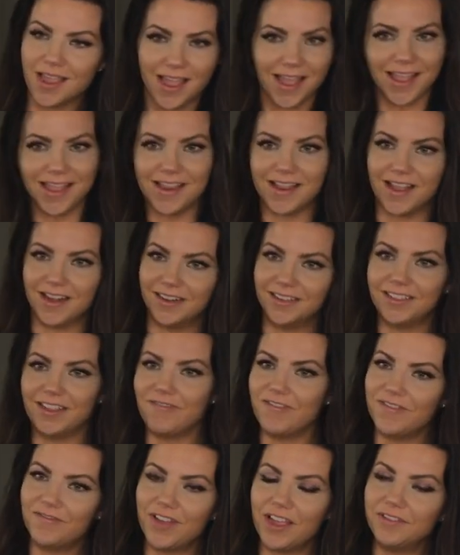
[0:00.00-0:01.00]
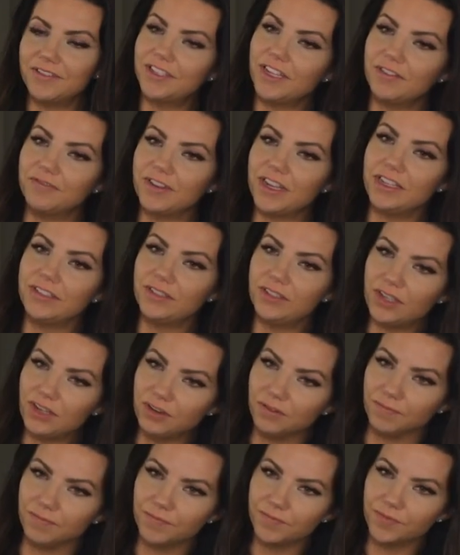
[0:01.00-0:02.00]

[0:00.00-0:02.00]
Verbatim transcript: I got a 75 cent raise too.